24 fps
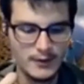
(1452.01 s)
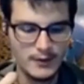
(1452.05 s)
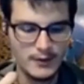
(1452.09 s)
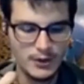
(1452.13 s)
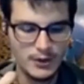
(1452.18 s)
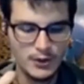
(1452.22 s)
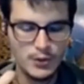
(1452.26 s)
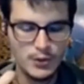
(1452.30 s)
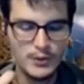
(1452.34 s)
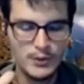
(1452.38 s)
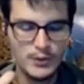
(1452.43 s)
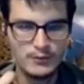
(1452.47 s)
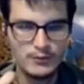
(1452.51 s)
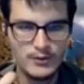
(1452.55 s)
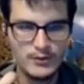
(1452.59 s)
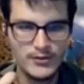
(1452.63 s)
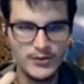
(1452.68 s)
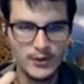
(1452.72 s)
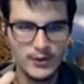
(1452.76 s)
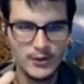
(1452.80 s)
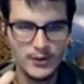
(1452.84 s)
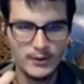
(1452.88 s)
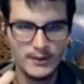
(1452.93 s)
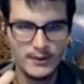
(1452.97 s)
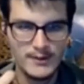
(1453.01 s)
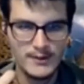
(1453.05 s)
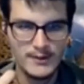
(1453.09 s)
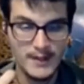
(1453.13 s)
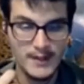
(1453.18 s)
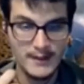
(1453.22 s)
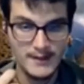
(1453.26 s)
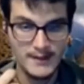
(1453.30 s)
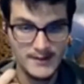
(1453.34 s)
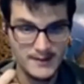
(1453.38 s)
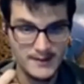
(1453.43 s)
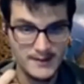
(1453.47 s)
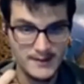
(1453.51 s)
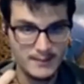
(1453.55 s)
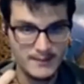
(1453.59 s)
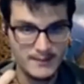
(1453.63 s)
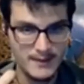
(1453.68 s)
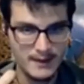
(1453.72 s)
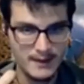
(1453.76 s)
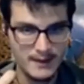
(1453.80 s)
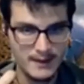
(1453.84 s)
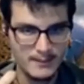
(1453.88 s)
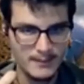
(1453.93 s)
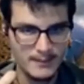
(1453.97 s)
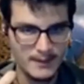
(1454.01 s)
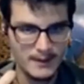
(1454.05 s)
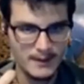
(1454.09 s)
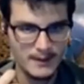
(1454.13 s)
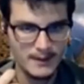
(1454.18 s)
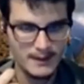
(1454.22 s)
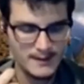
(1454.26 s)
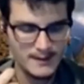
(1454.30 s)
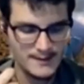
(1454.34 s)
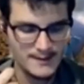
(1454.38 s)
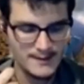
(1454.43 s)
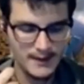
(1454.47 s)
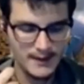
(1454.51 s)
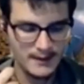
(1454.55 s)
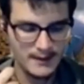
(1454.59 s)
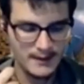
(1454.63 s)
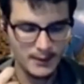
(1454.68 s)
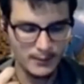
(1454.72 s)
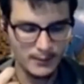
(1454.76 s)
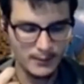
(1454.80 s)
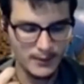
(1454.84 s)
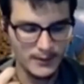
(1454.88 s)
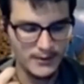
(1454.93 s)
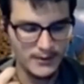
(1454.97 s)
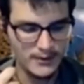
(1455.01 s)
two different stories at the same time, it's not going to work.